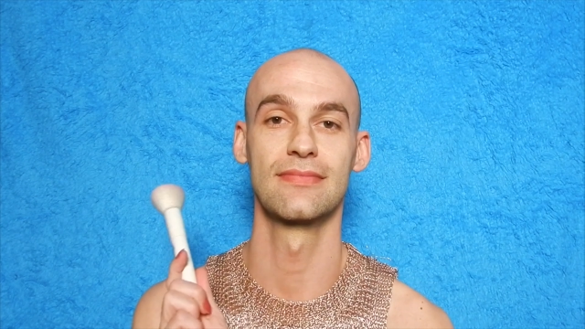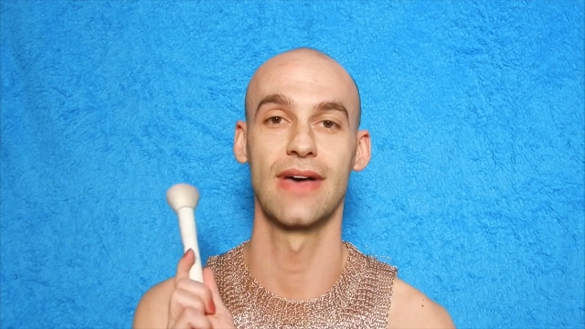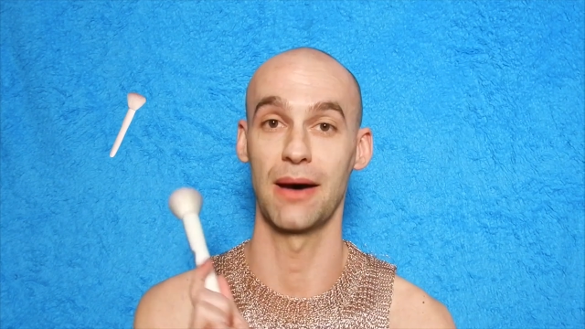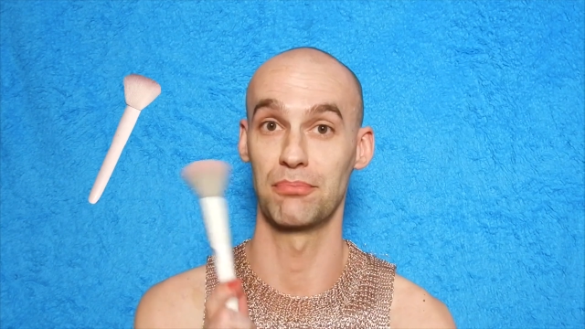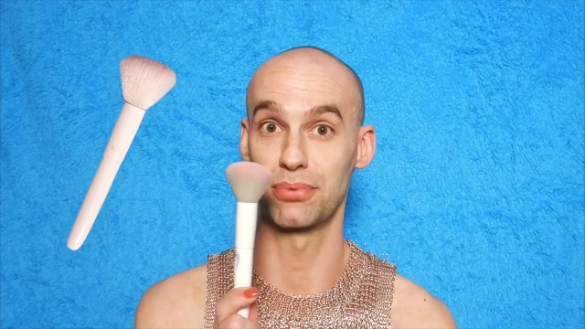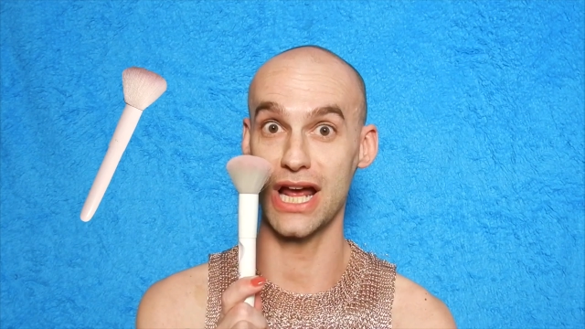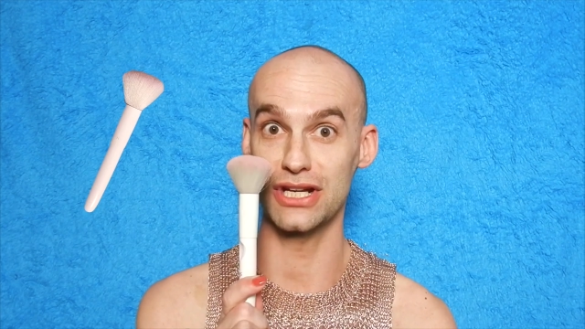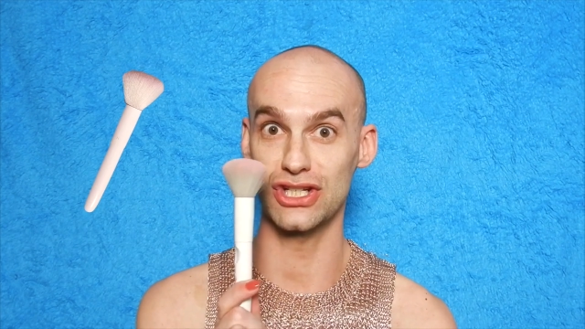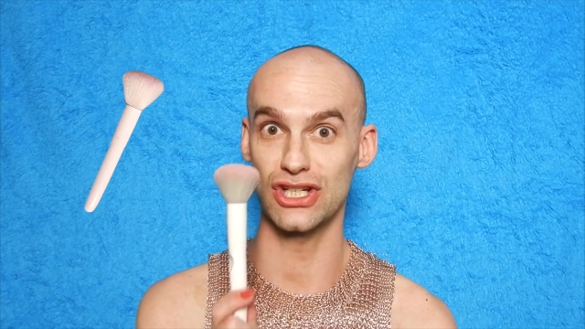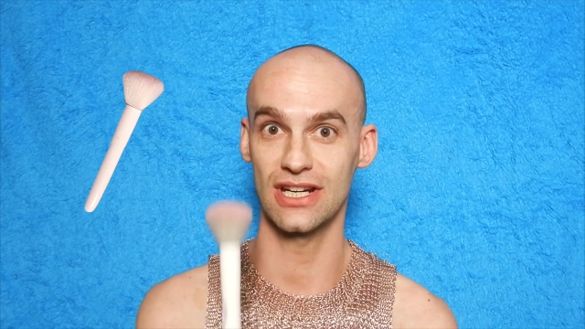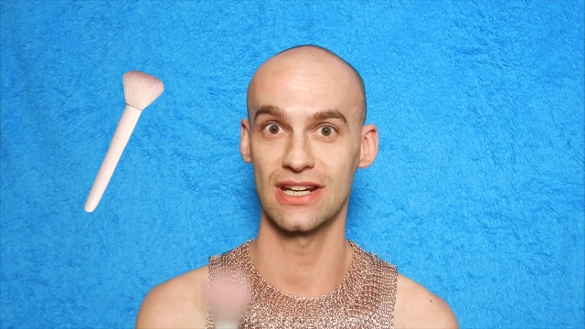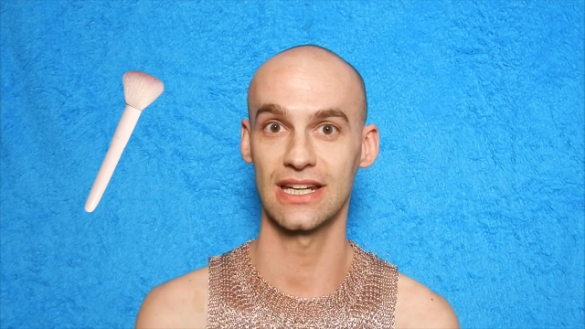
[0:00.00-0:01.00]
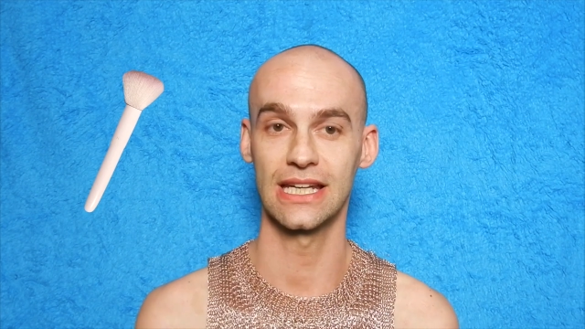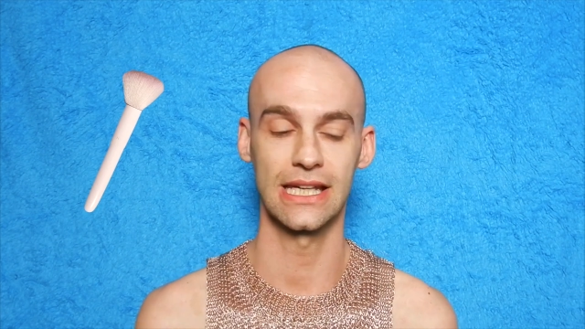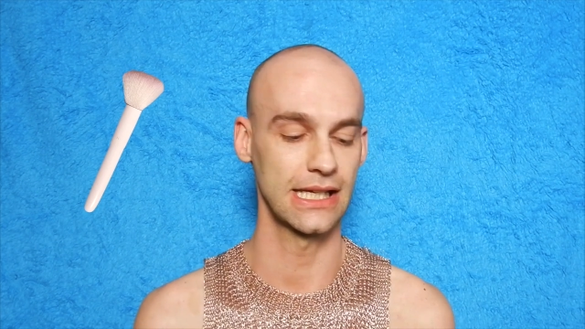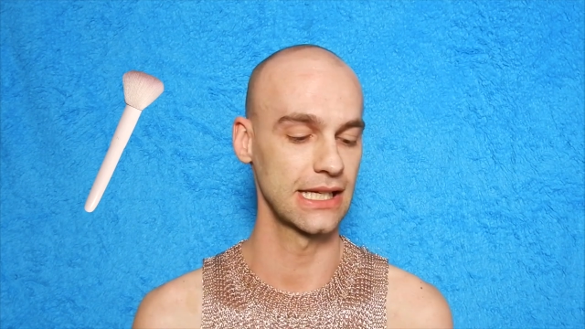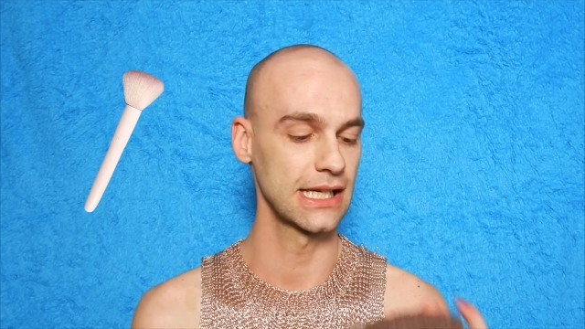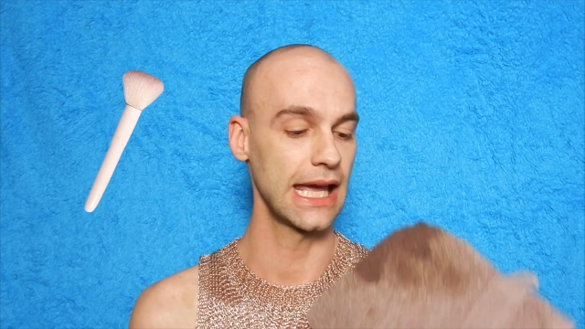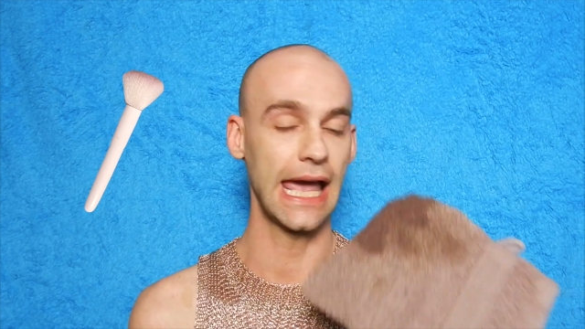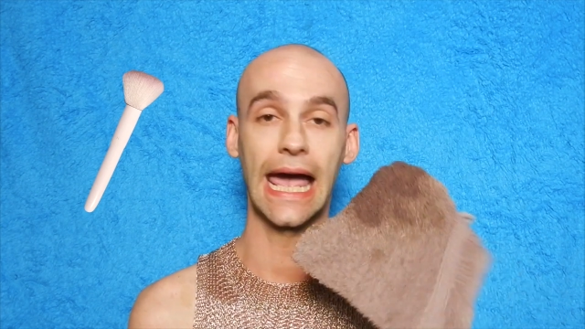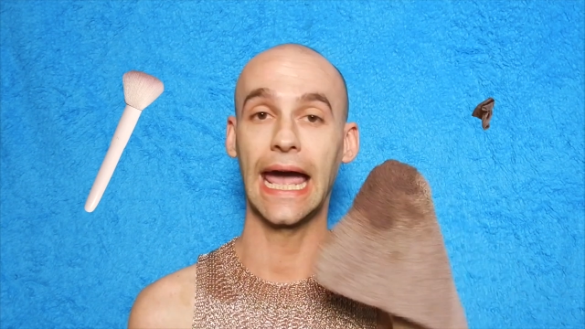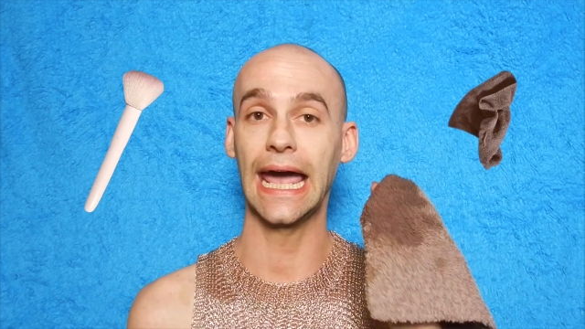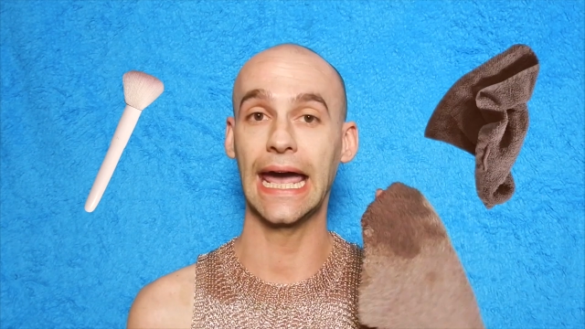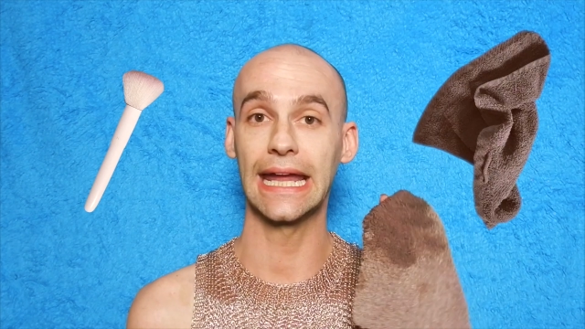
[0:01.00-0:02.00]
a brush,
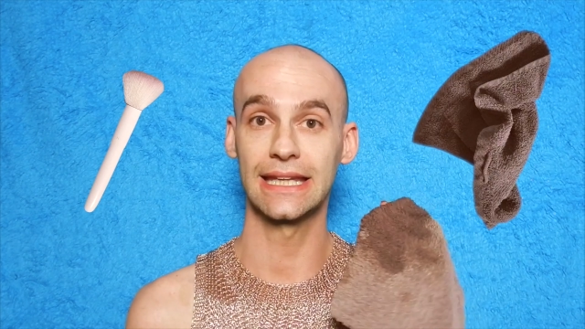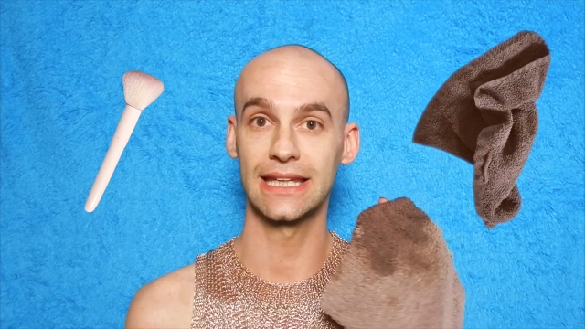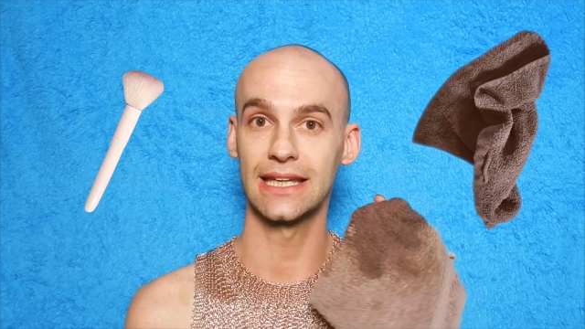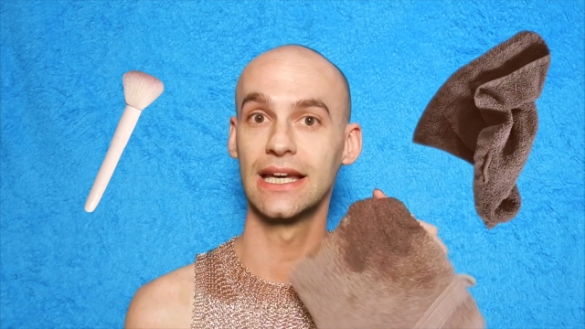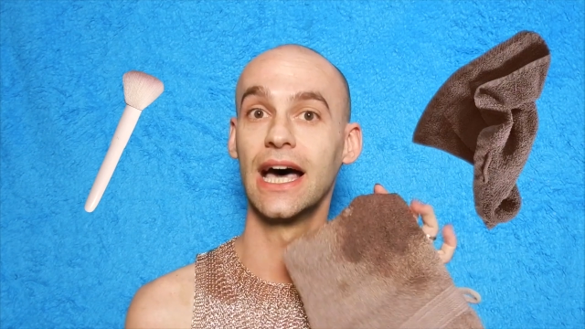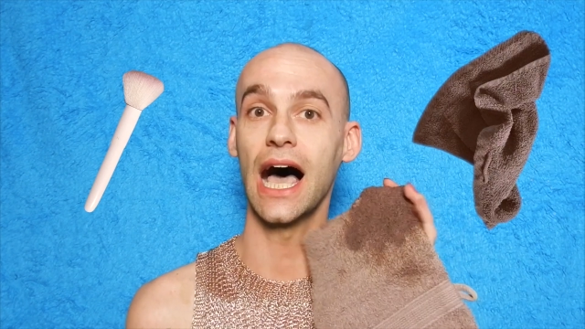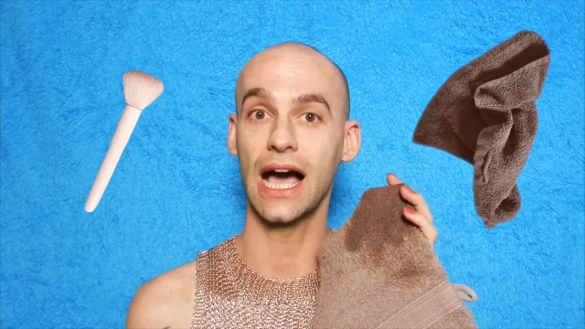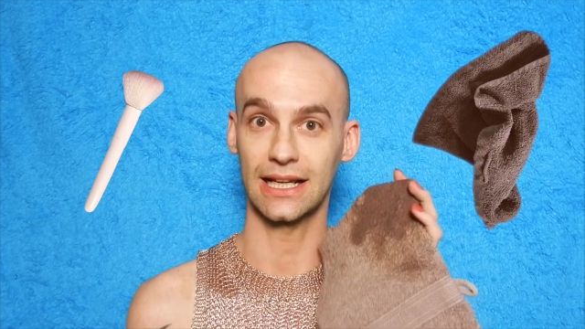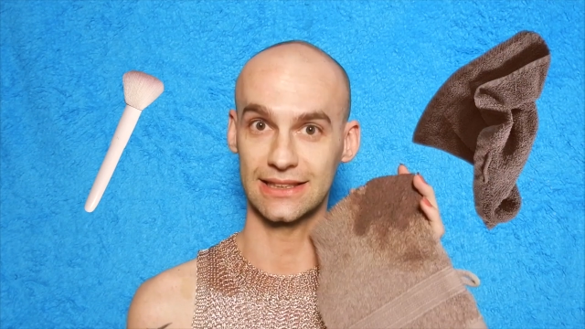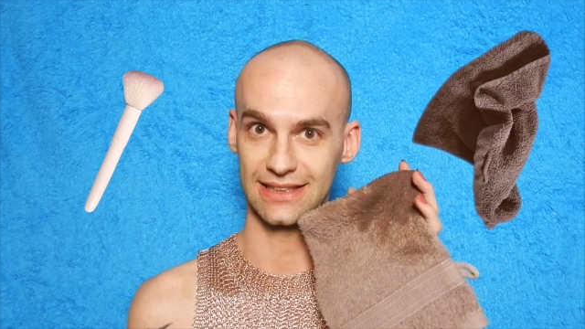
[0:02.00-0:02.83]
and a